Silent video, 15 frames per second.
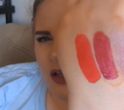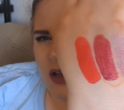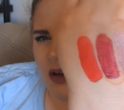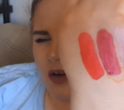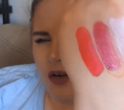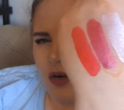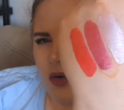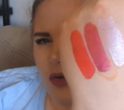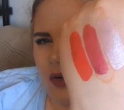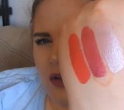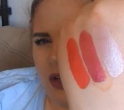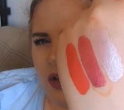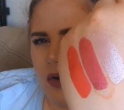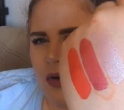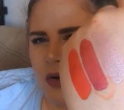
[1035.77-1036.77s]
like a
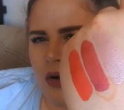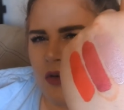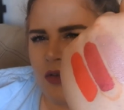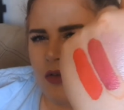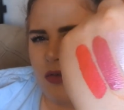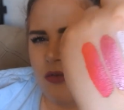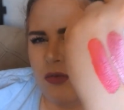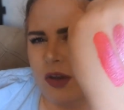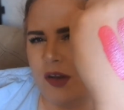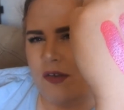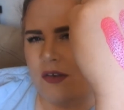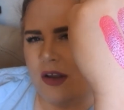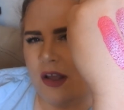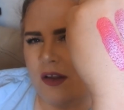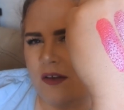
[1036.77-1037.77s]
goldy, gorgeous
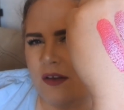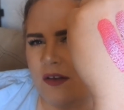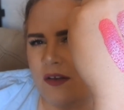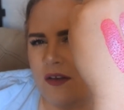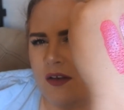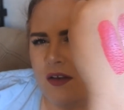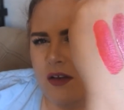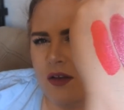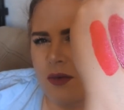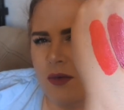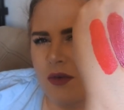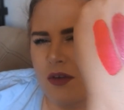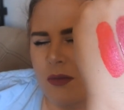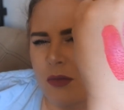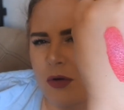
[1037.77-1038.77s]
reflex. As you see, the other
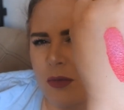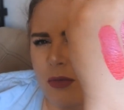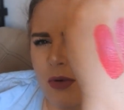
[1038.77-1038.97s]
ones are more